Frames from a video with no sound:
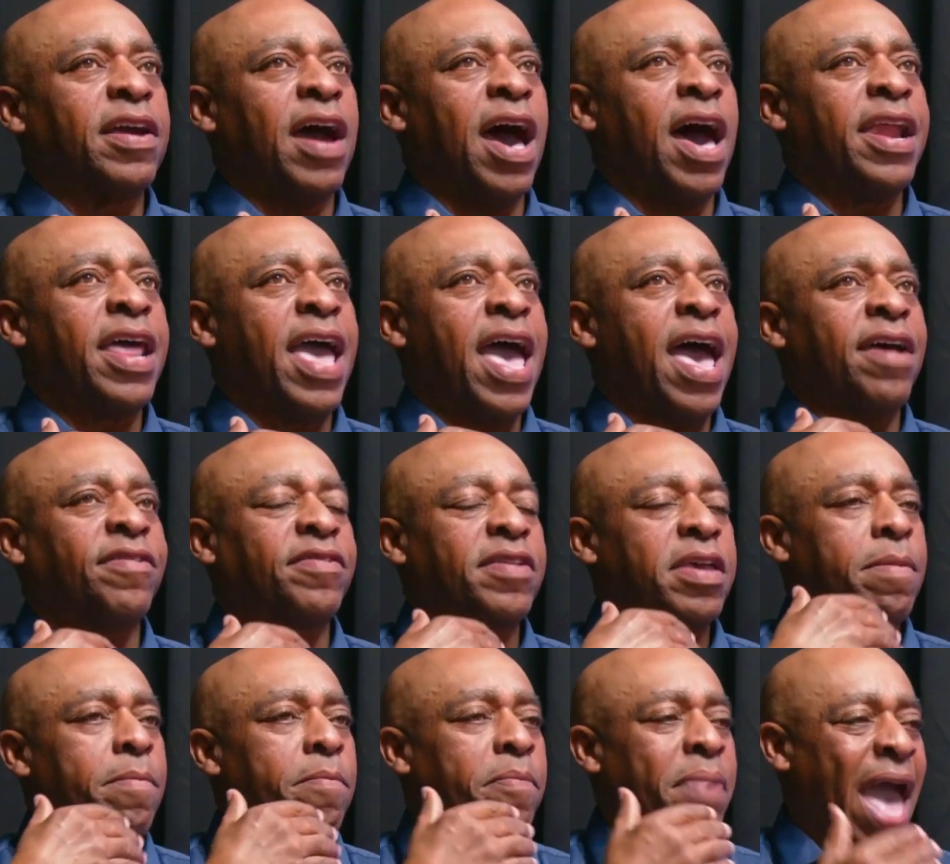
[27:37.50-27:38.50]
God has
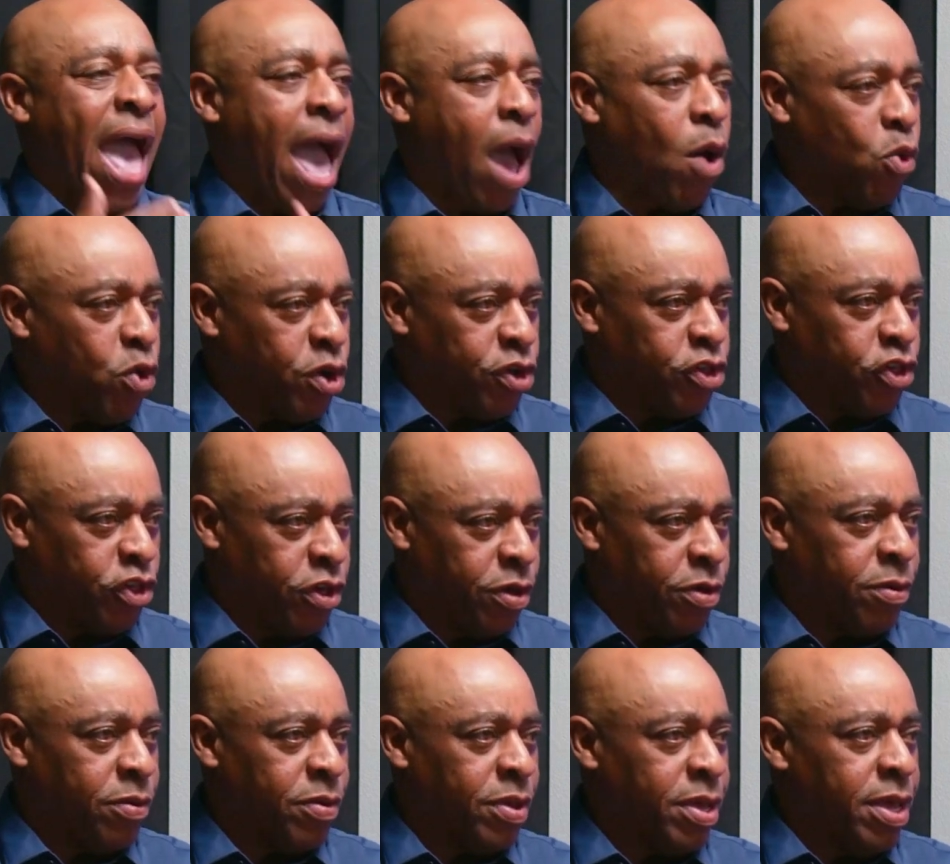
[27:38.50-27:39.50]
empowered
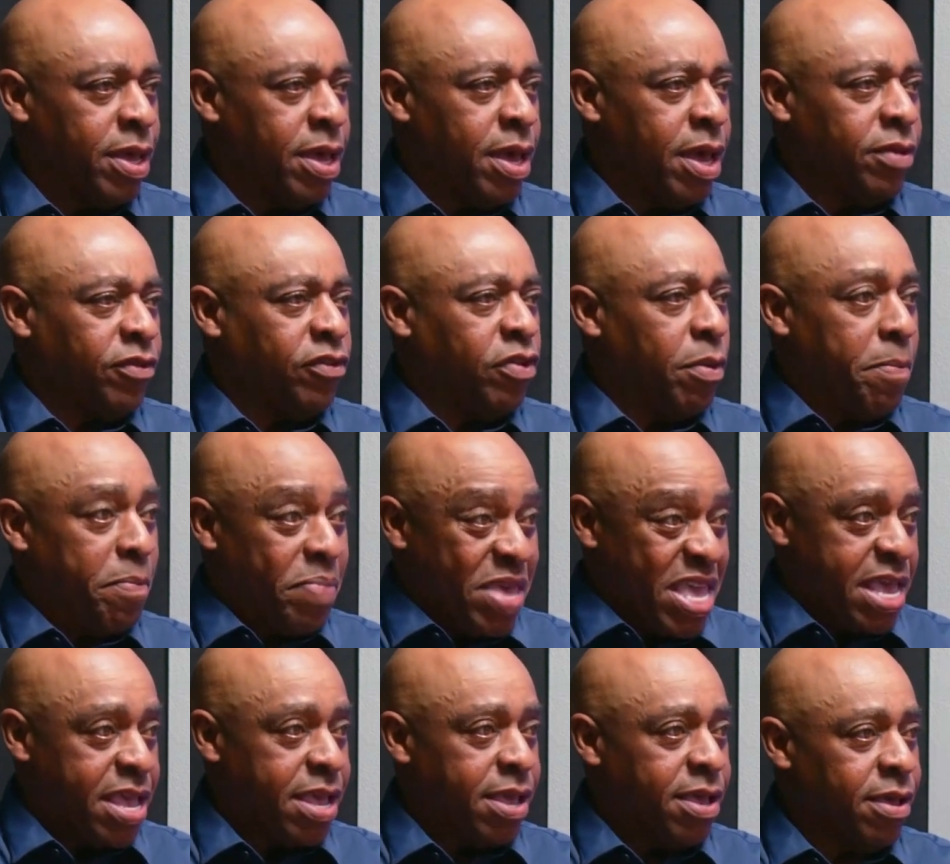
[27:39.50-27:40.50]
you wow. to
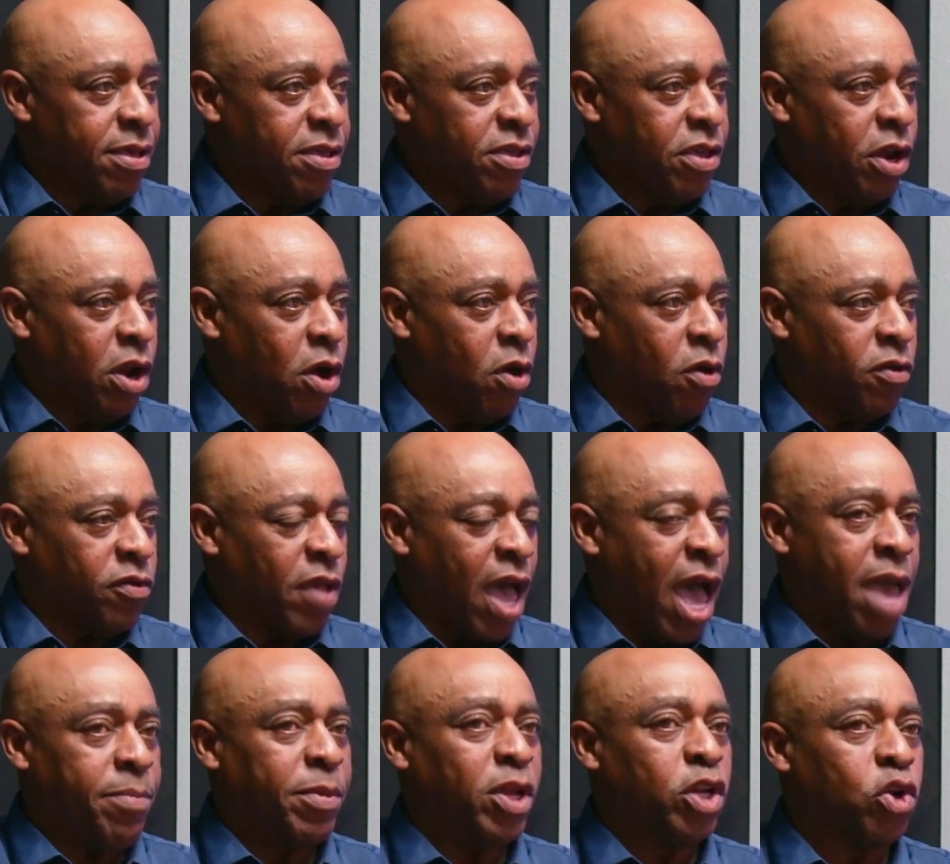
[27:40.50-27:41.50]
be. You know,
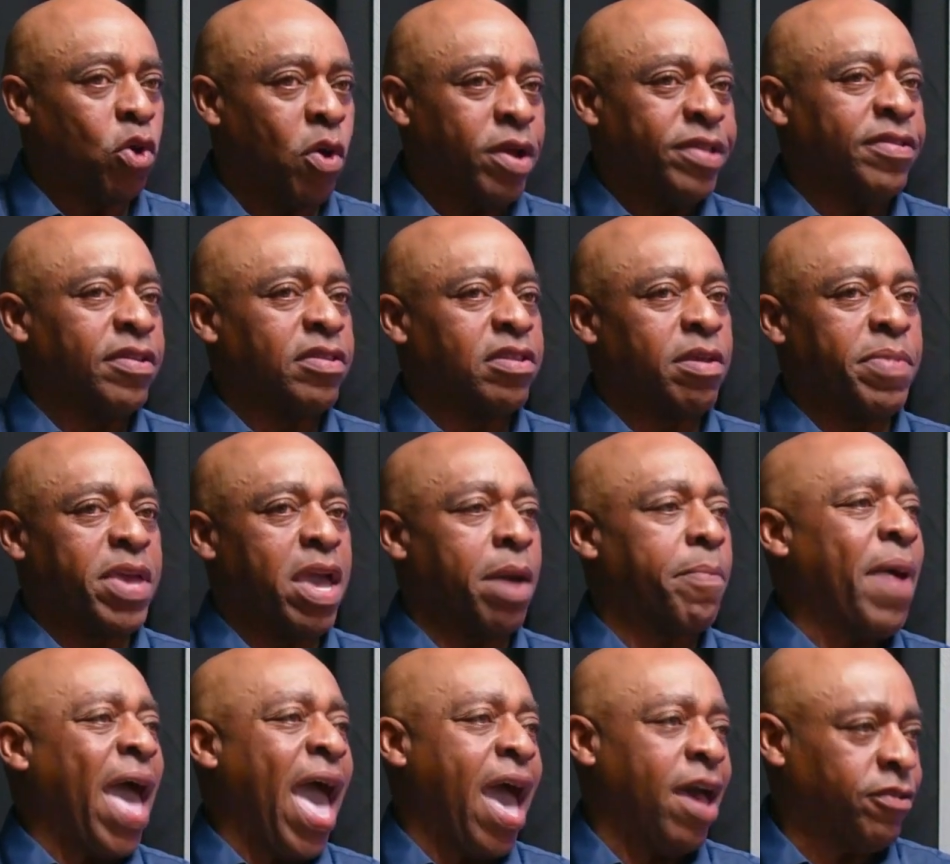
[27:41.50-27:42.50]
I'm anointed to be a
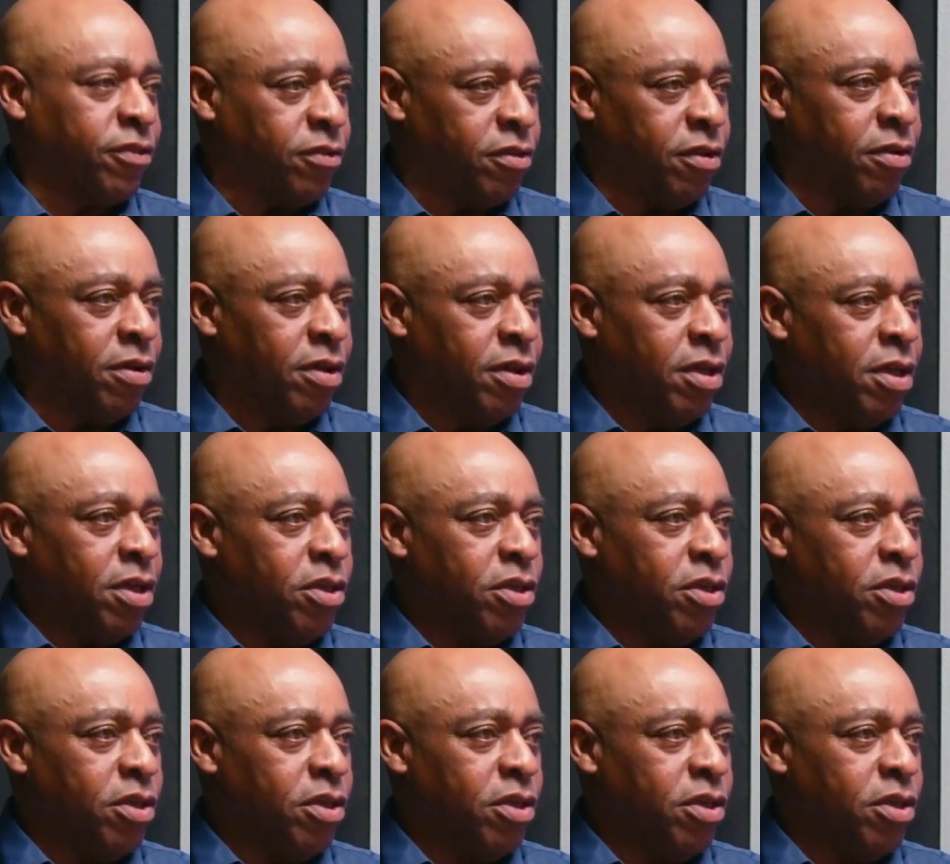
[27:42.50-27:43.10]
pastor.